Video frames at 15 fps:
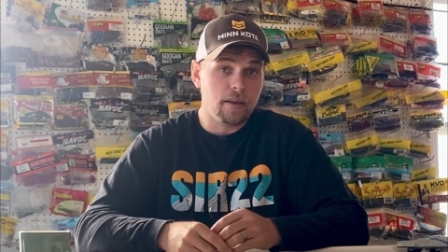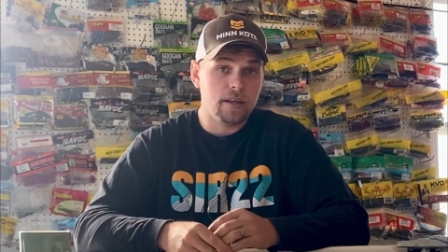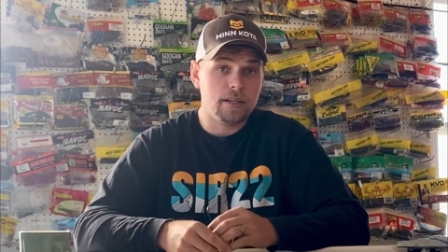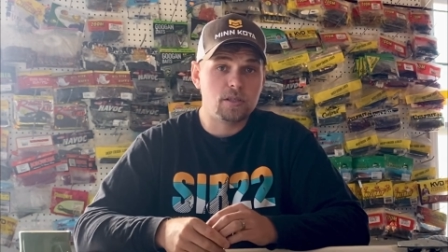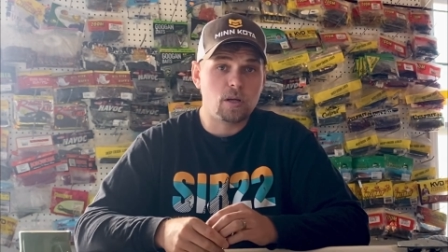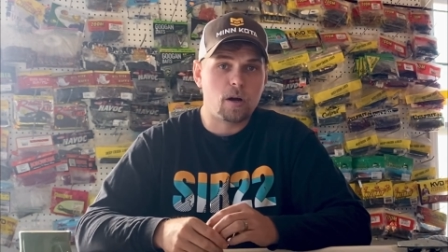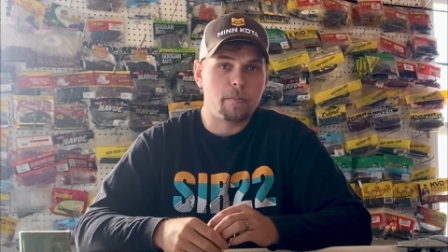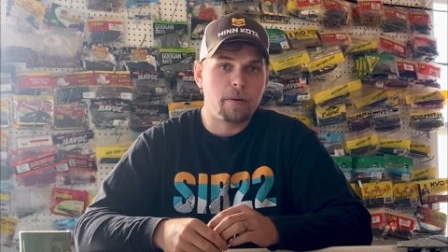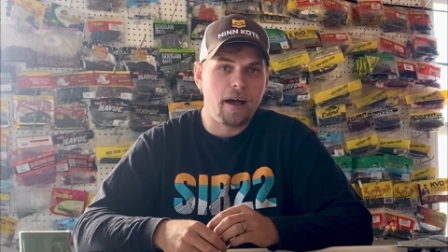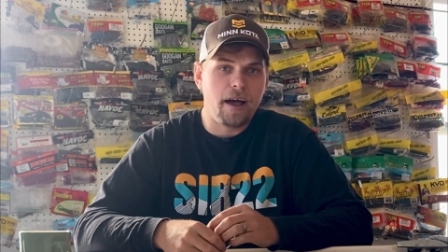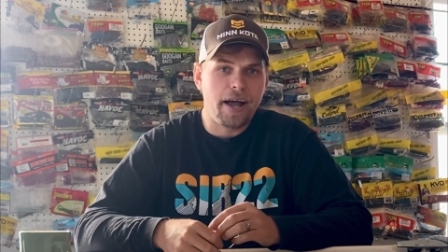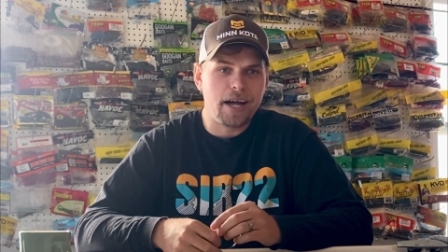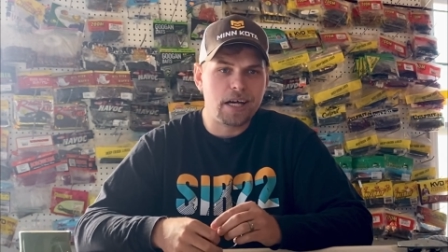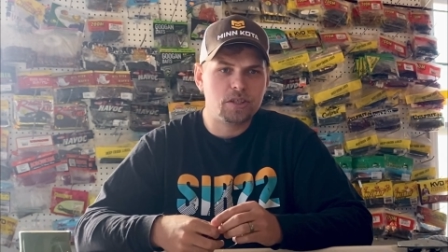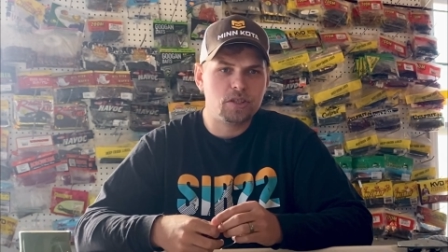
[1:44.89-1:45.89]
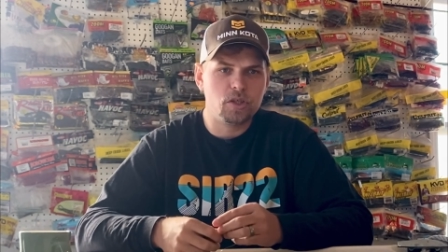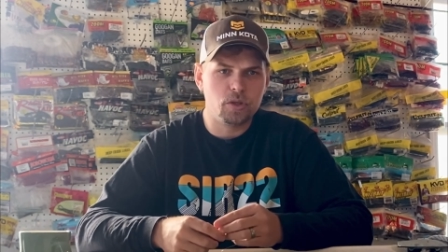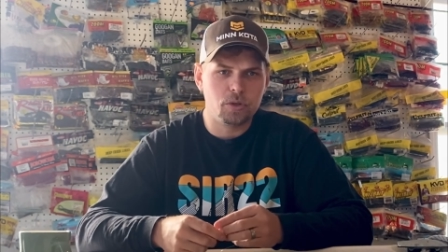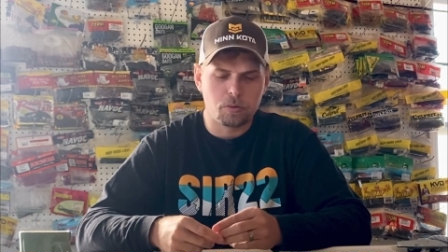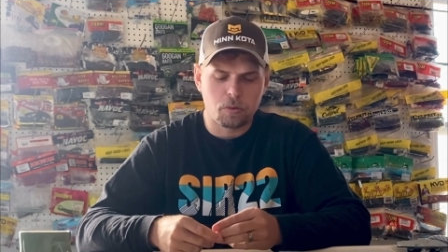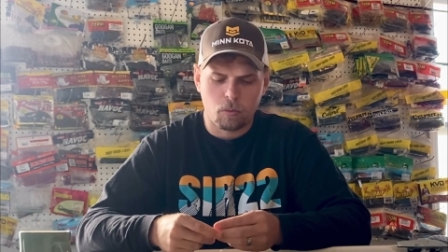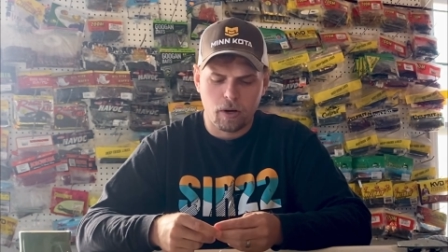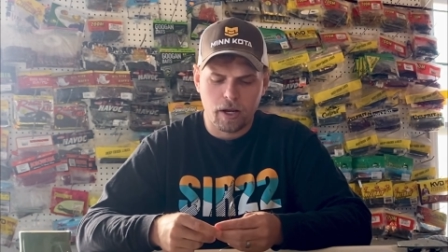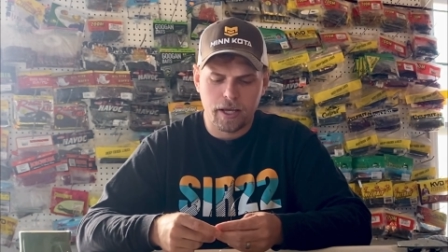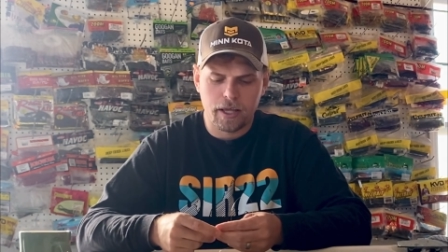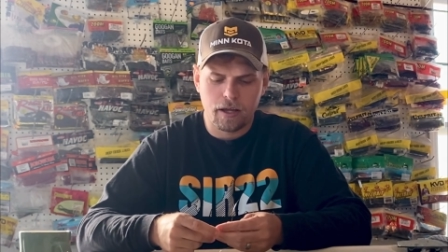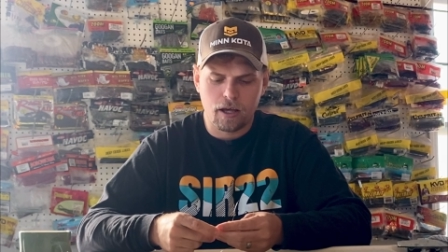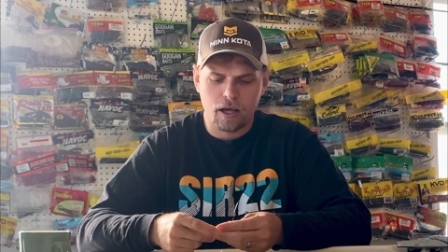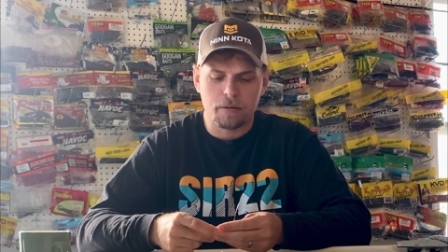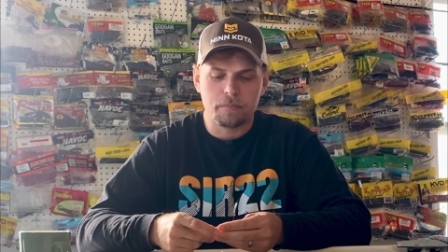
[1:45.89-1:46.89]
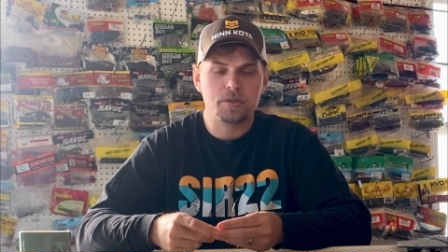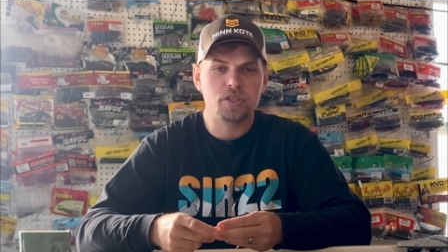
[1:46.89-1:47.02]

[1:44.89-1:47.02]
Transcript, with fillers: let's talk about how to rig it up.